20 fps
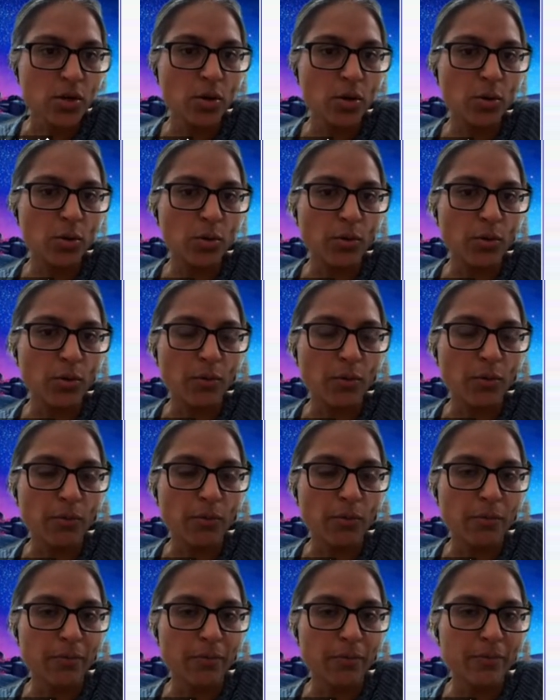So
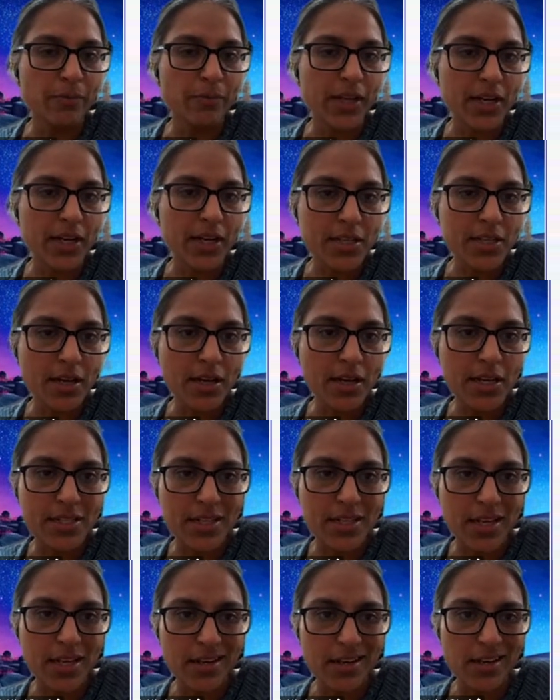NASA
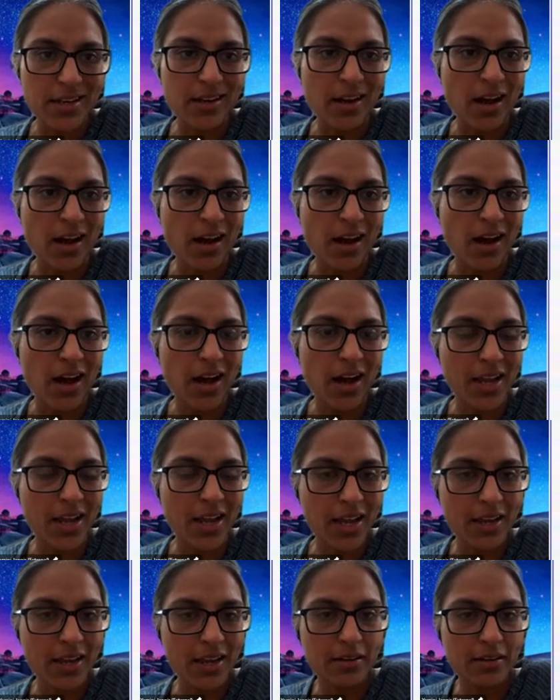is sending
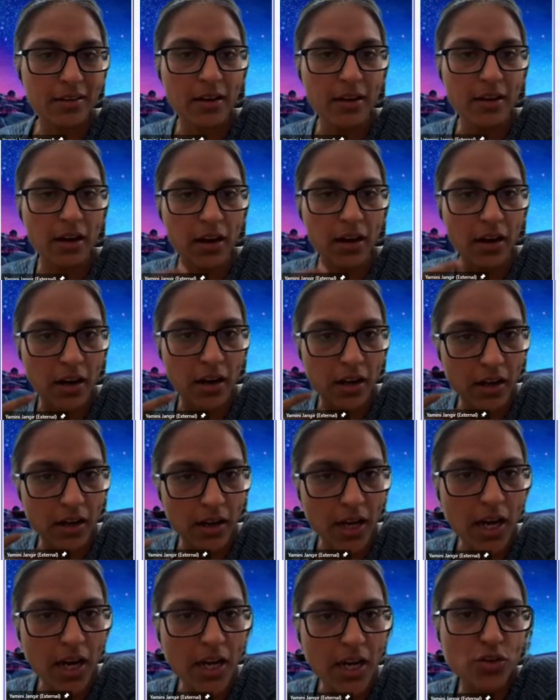again a
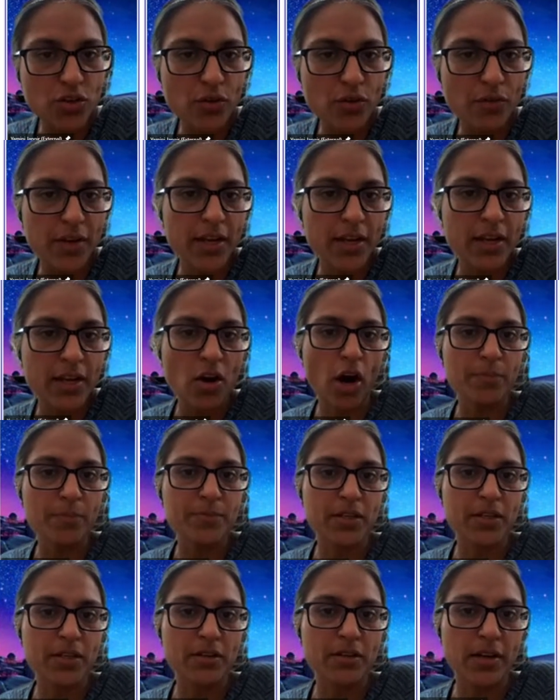large UV
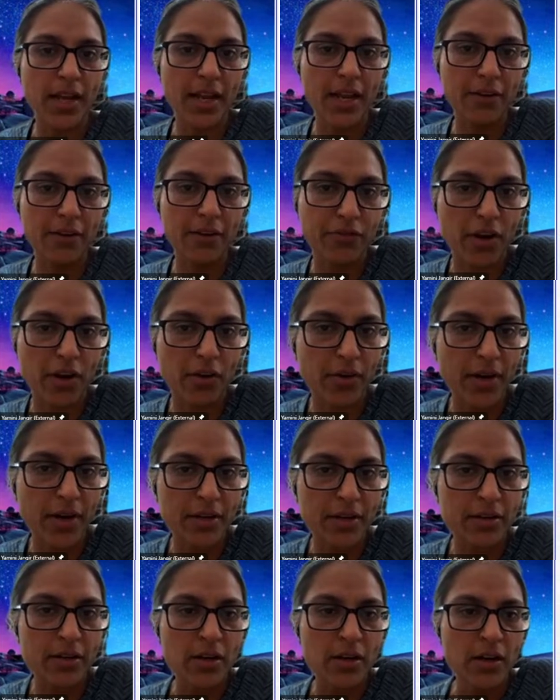optical
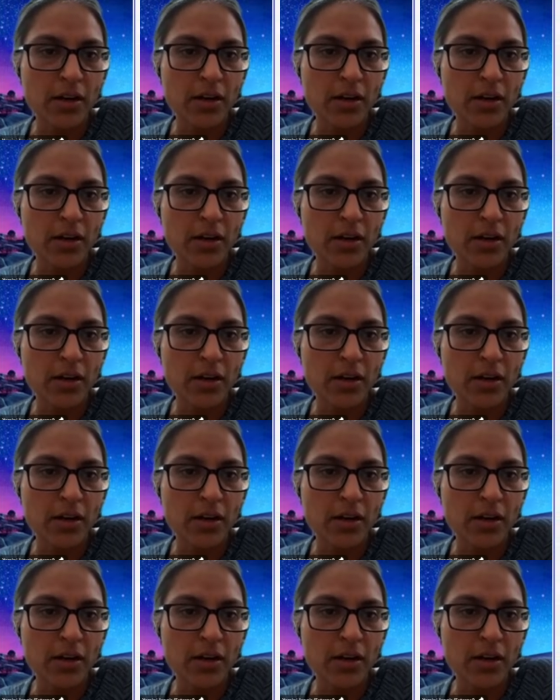infrared